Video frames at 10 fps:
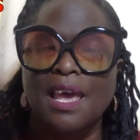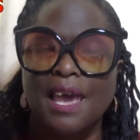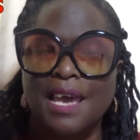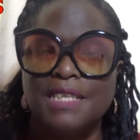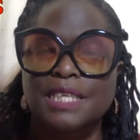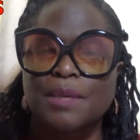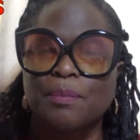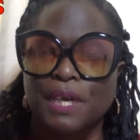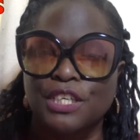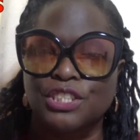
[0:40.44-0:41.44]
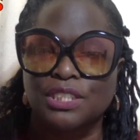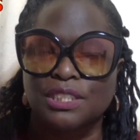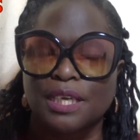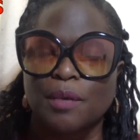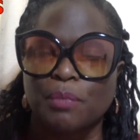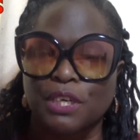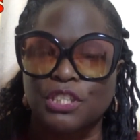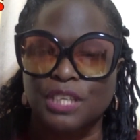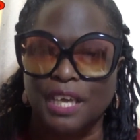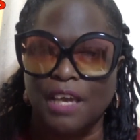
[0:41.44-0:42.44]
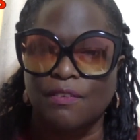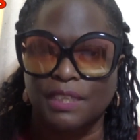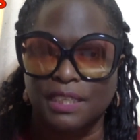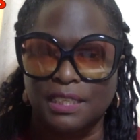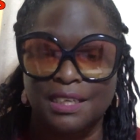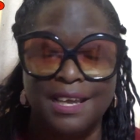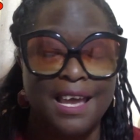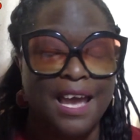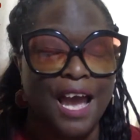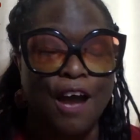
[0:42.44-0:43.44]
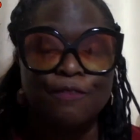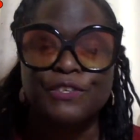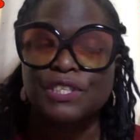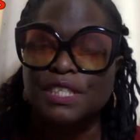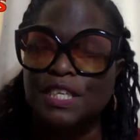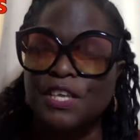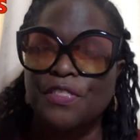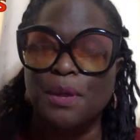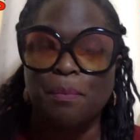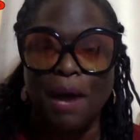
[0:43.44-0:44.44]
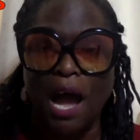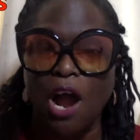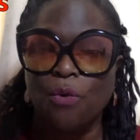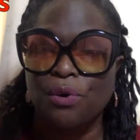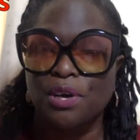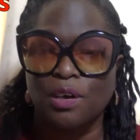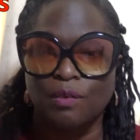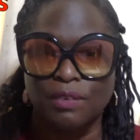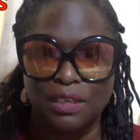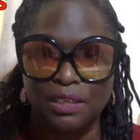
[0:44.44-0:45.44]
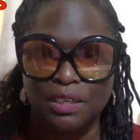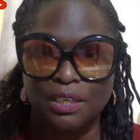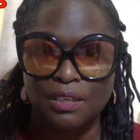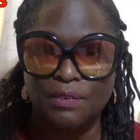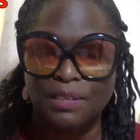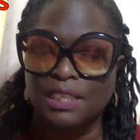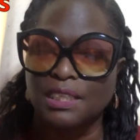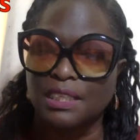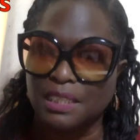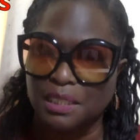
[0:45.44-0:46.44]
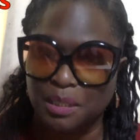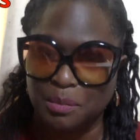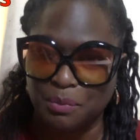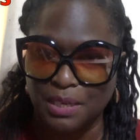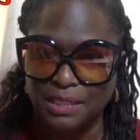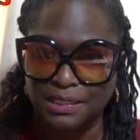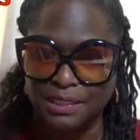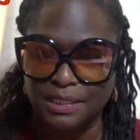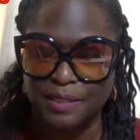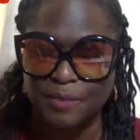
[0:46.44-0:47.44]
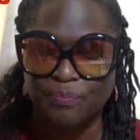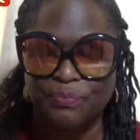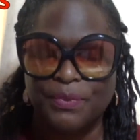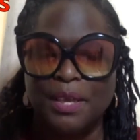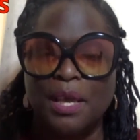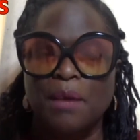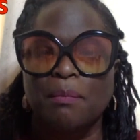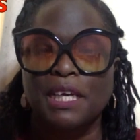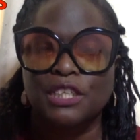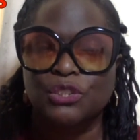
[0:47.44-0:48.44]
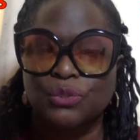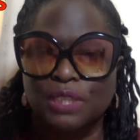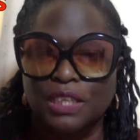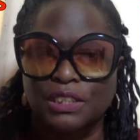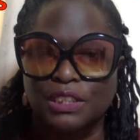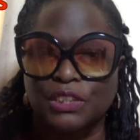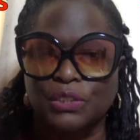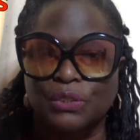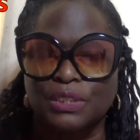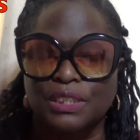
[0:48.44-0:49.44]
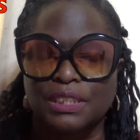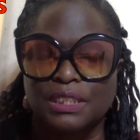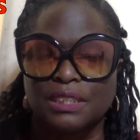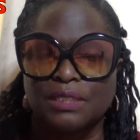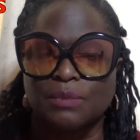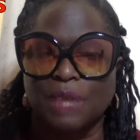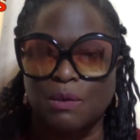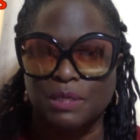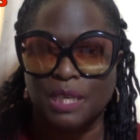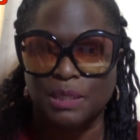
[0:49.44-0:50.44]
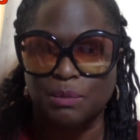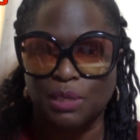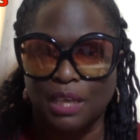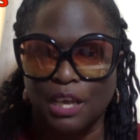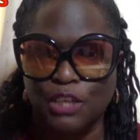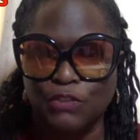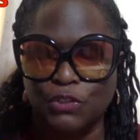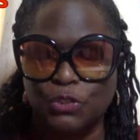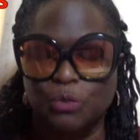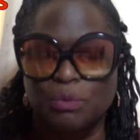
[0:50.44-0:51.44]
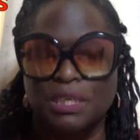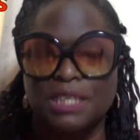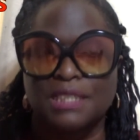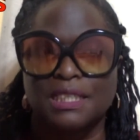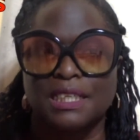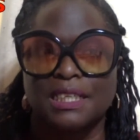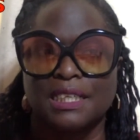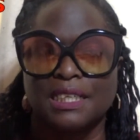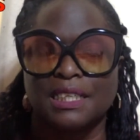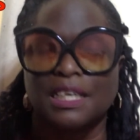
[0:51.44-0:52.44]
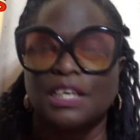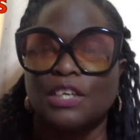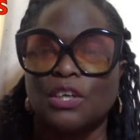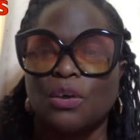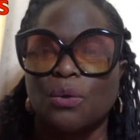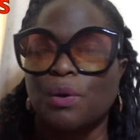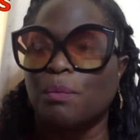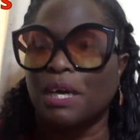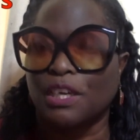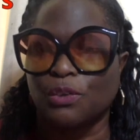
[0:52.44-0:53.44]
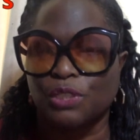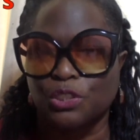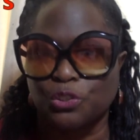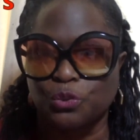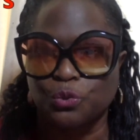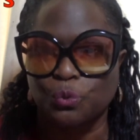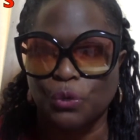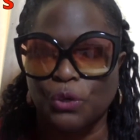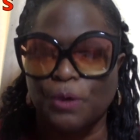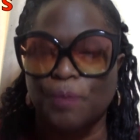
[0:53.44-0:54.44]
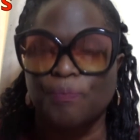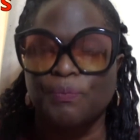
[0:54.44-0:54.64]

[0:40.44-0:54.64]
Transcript: As a patient and patient advocate, I've seen the power of love in the healing process. Back in 2013, when I was hospitalized for 2 months and they didn't know what my health issues were,